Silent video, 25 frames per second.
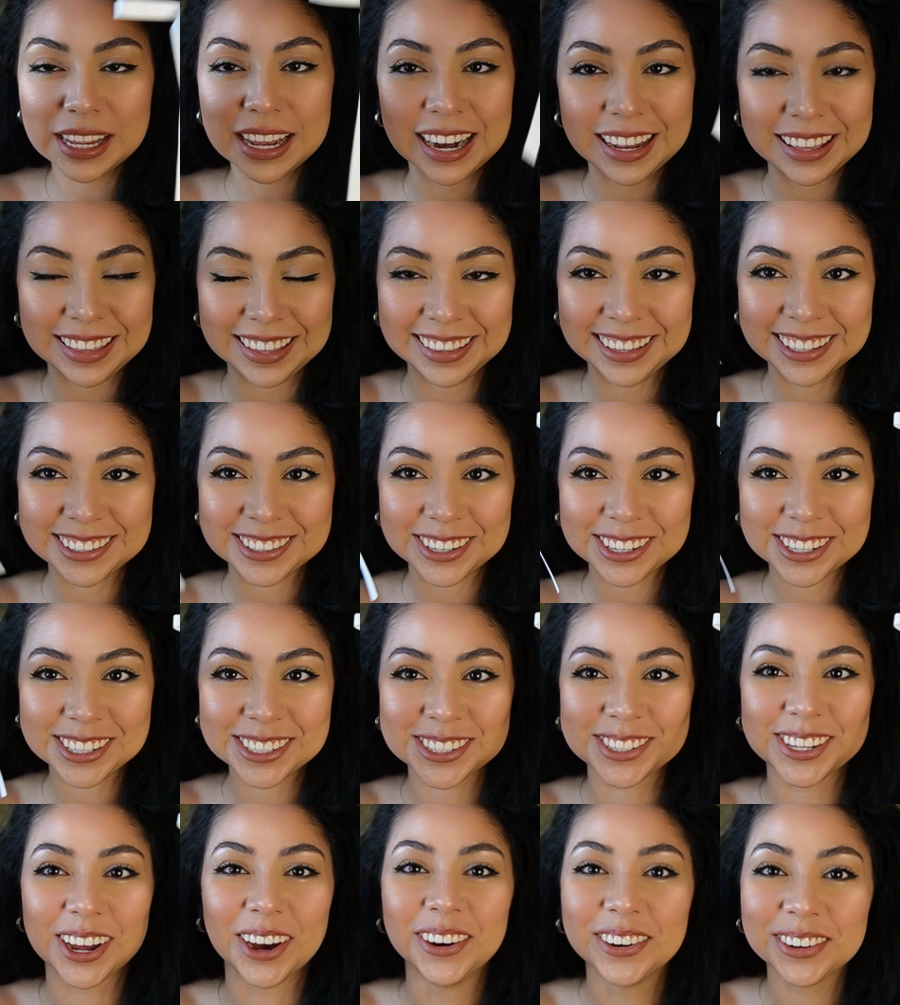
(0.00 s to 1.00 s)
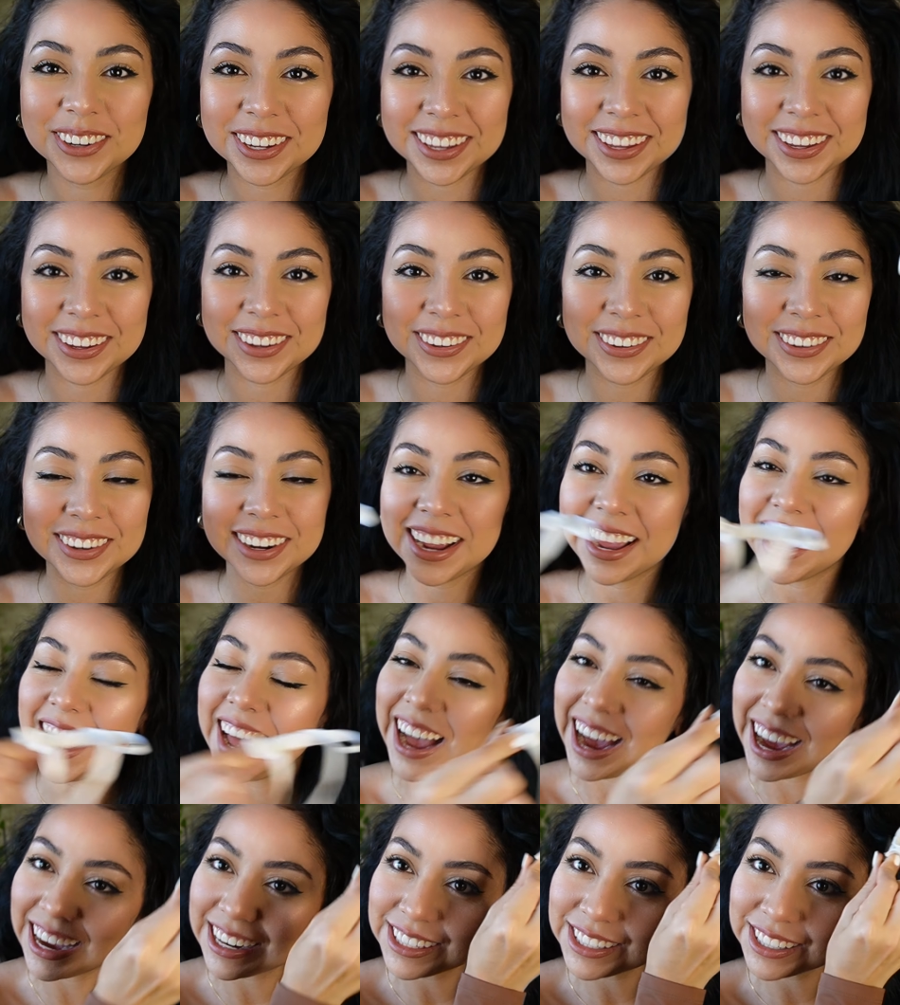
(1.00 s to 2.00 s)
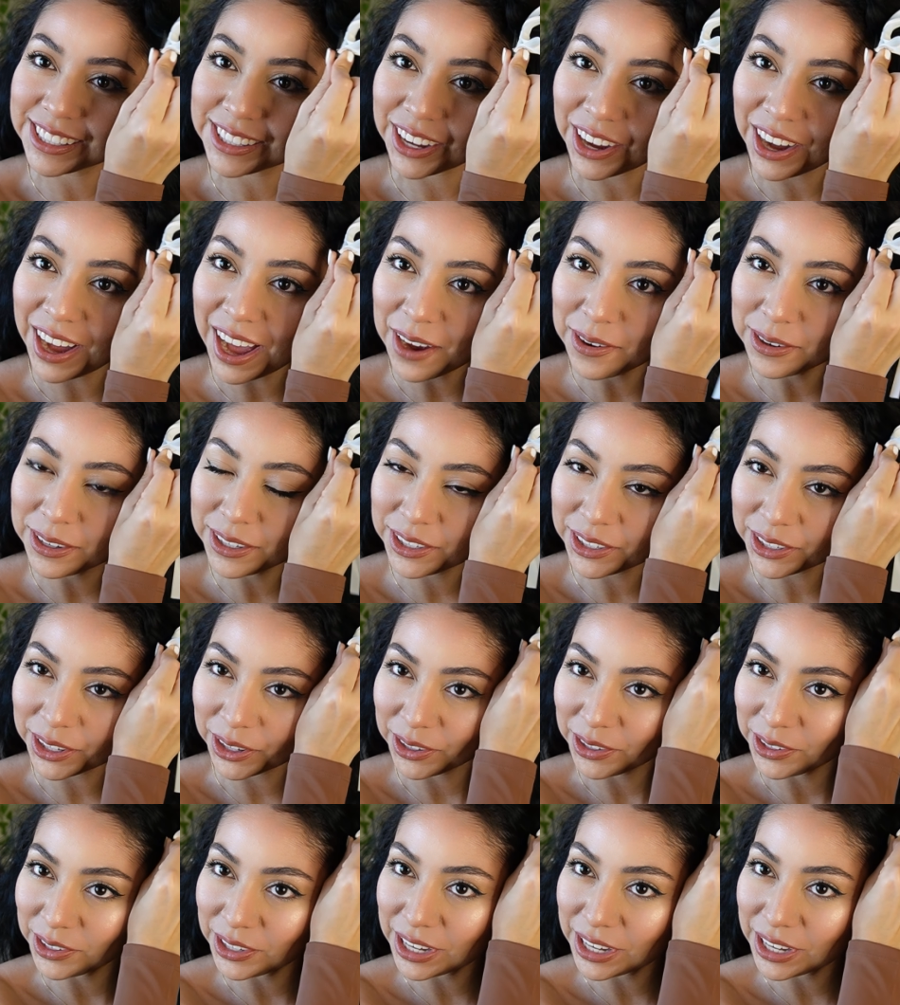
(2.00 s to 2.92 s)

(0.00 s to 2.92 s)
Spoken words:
and I think these are so cute. I just thought I would show you